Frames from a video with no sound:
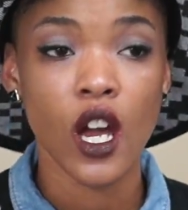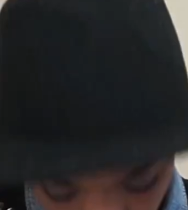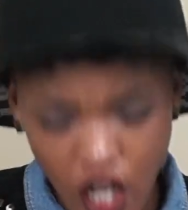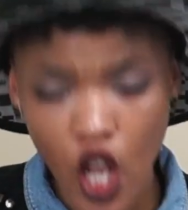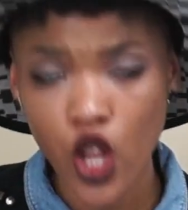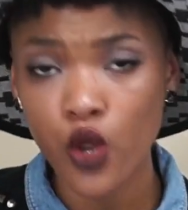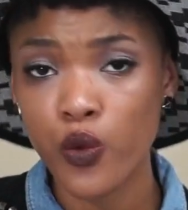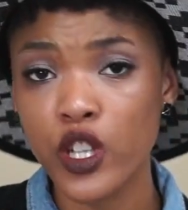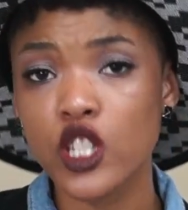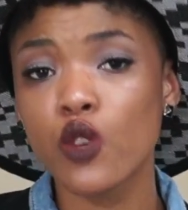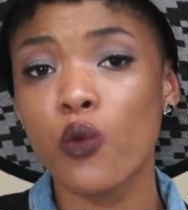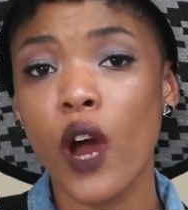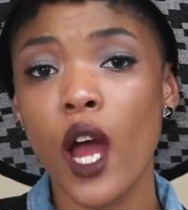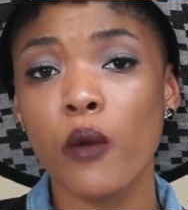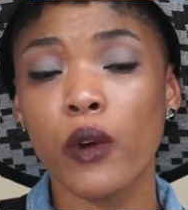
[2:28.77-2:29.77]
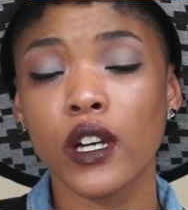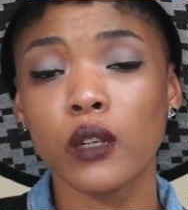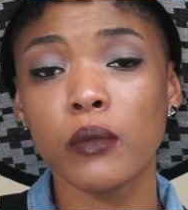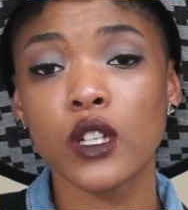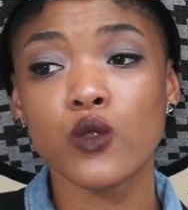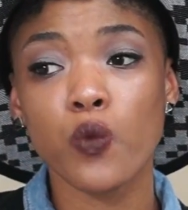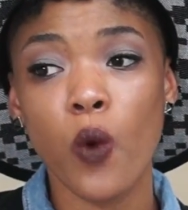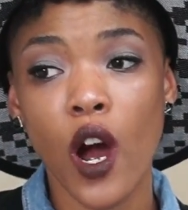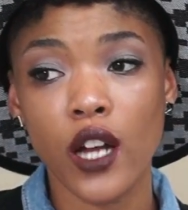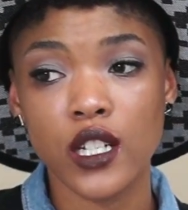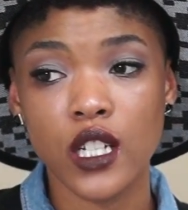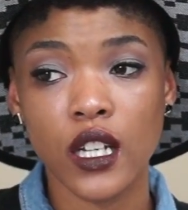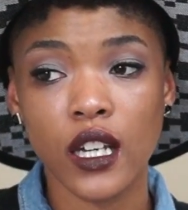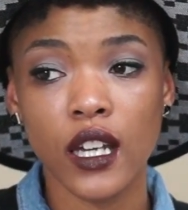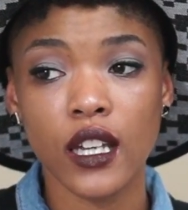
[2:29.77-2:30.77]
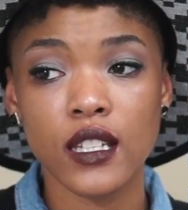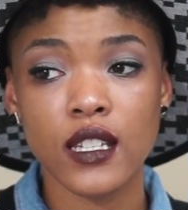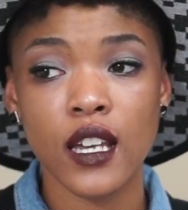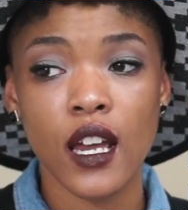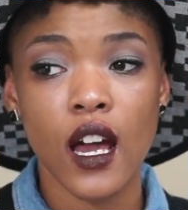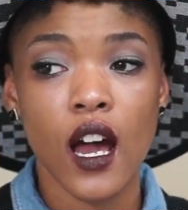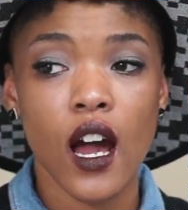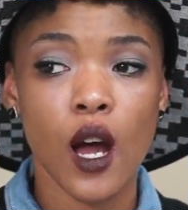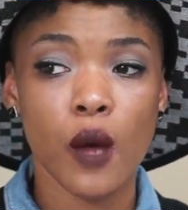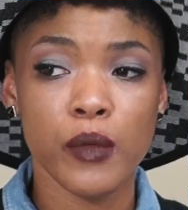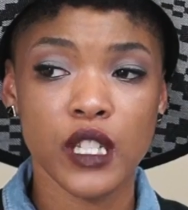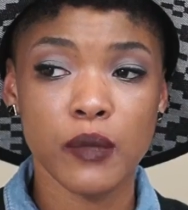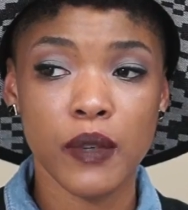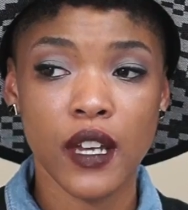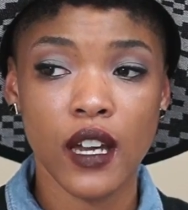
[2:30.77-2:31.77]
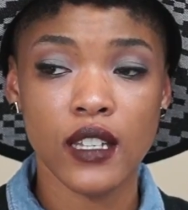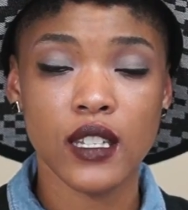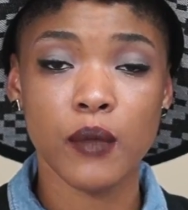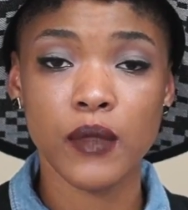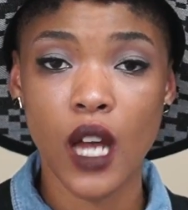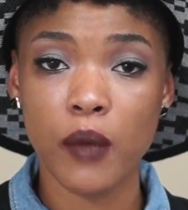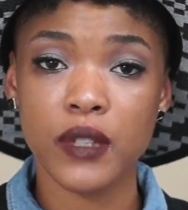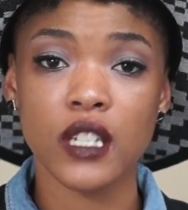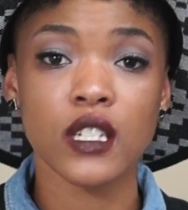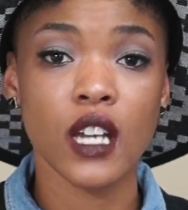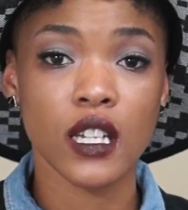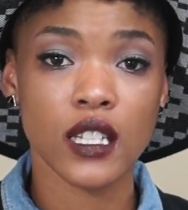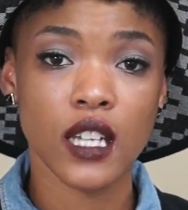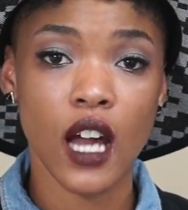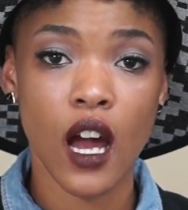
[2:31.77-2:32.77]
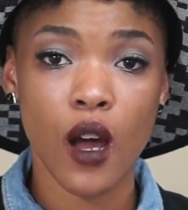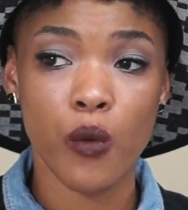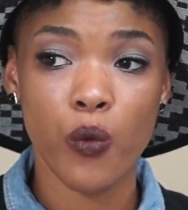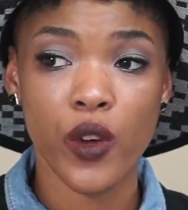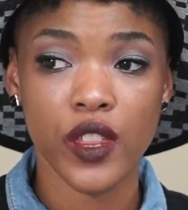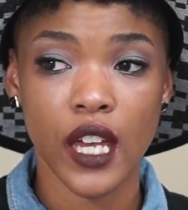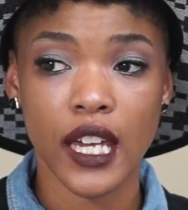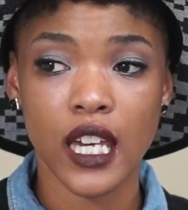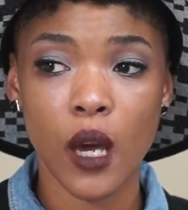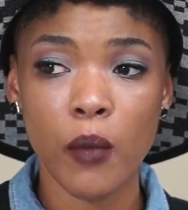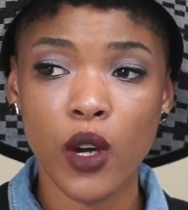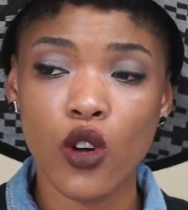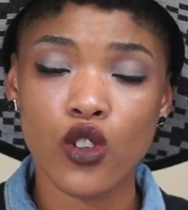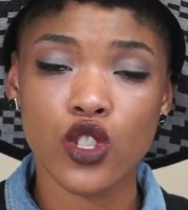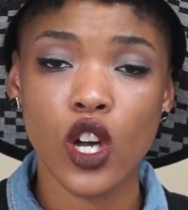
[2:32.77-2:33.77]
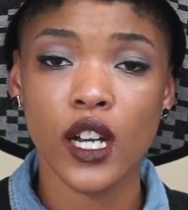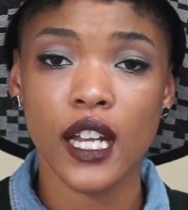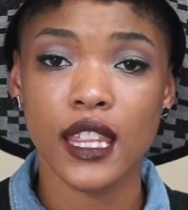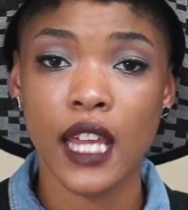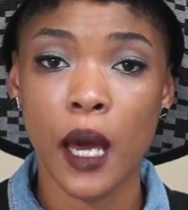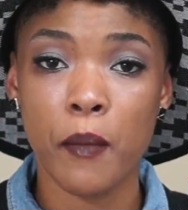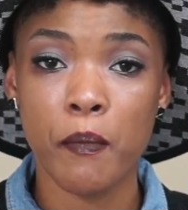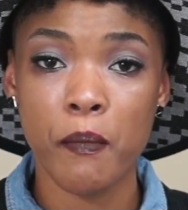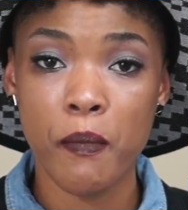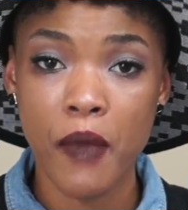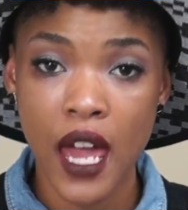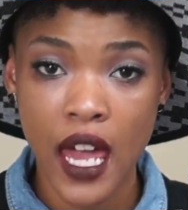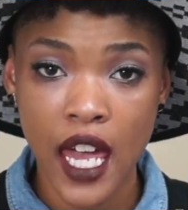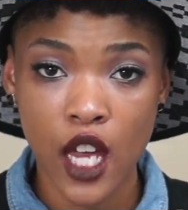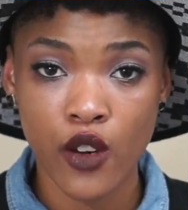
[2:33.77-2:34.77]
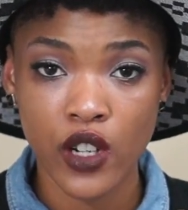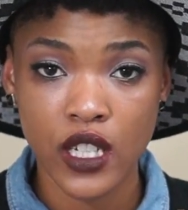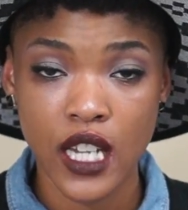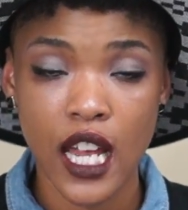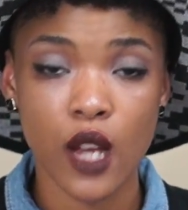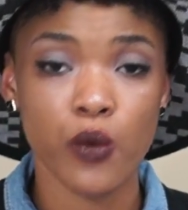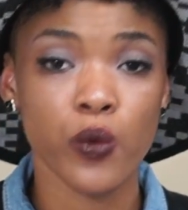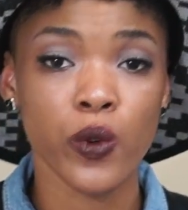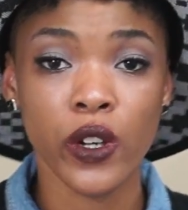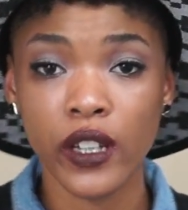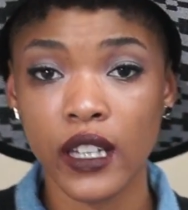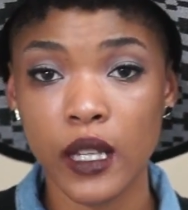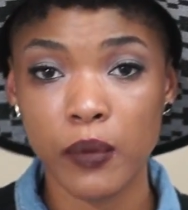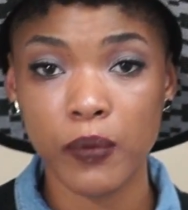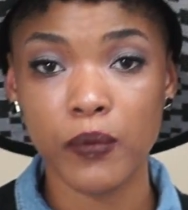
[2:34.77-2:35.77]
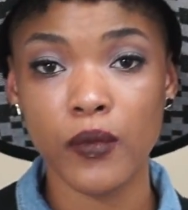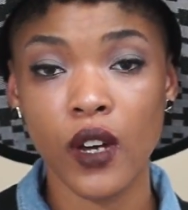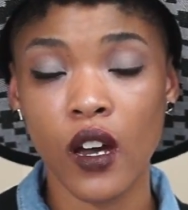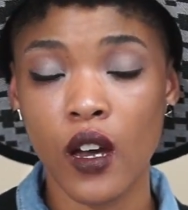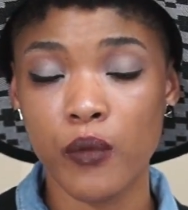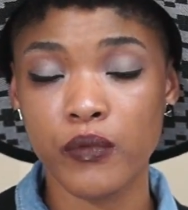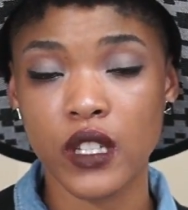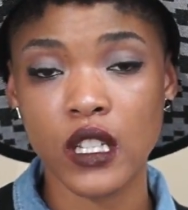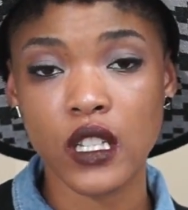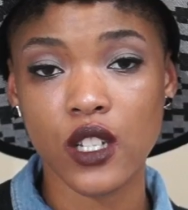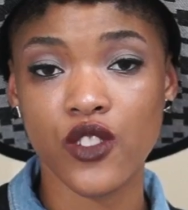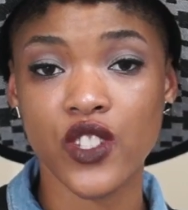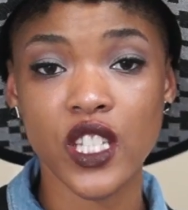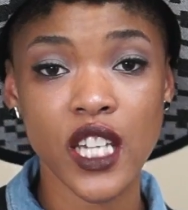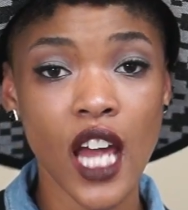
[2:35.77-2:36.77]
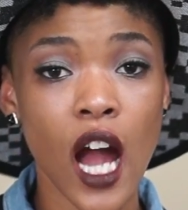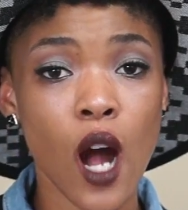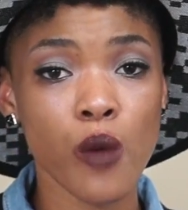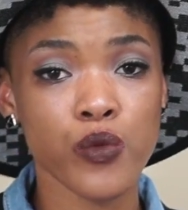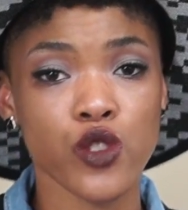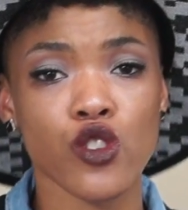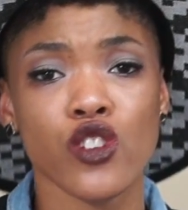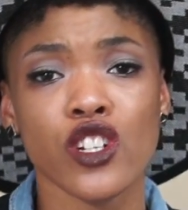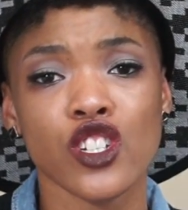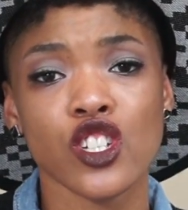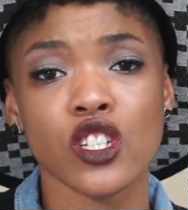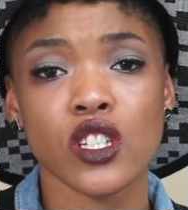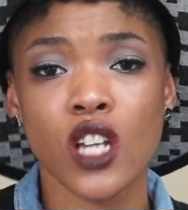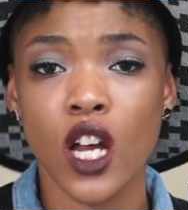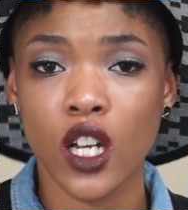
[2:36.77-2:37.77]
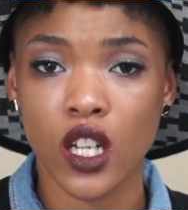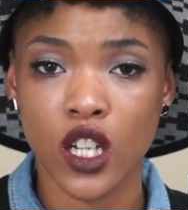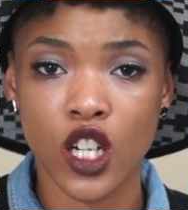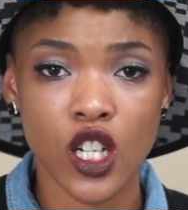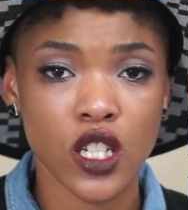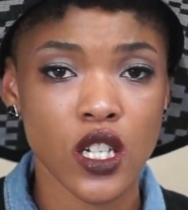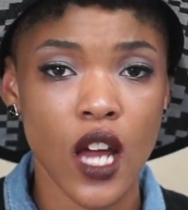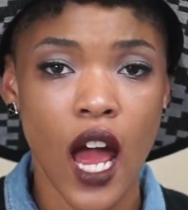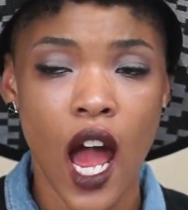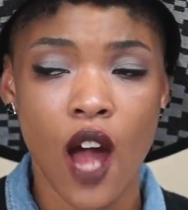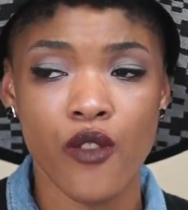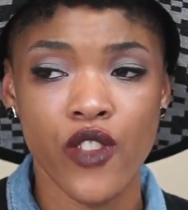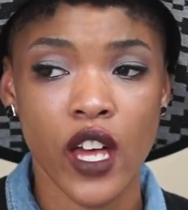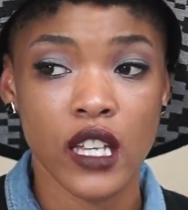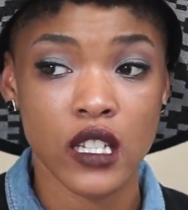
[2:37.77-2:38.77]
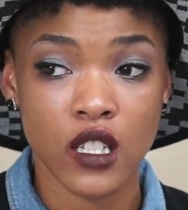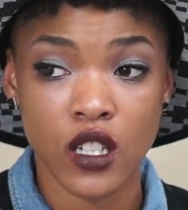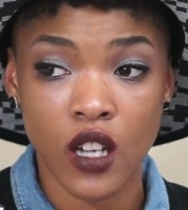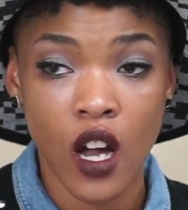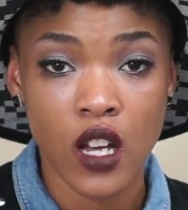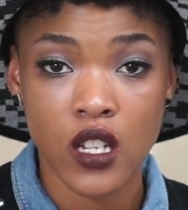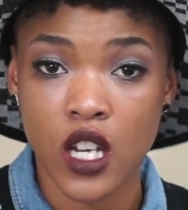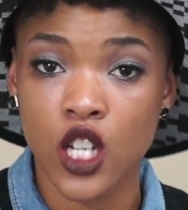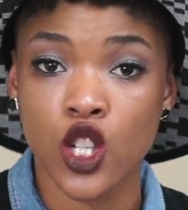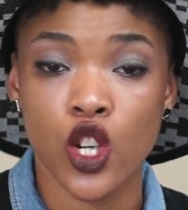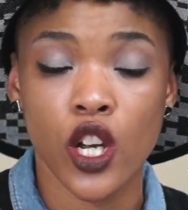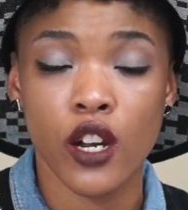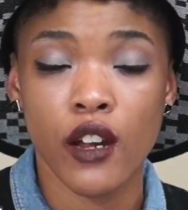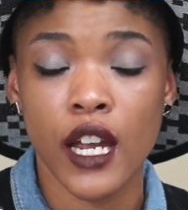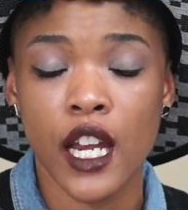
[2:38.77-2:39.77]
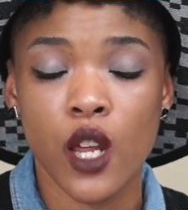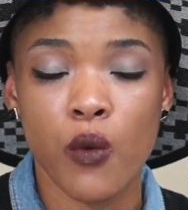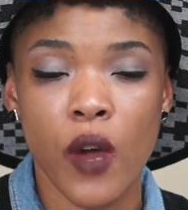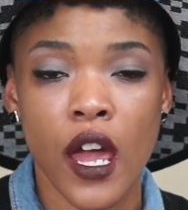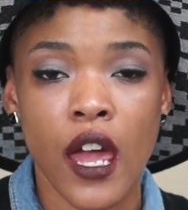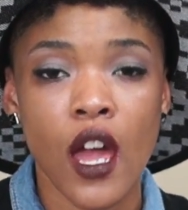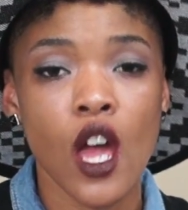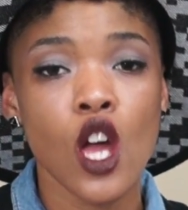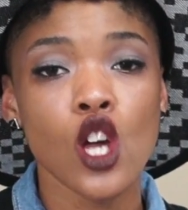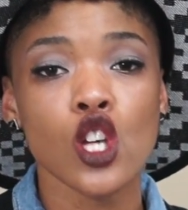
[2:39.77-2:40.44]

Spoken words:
Another reason why I recommend washing it is because sometimes it does come with chemicals on it that may irritate really sensitive scalps, or it's just not good to have that gunk in your hair anyway.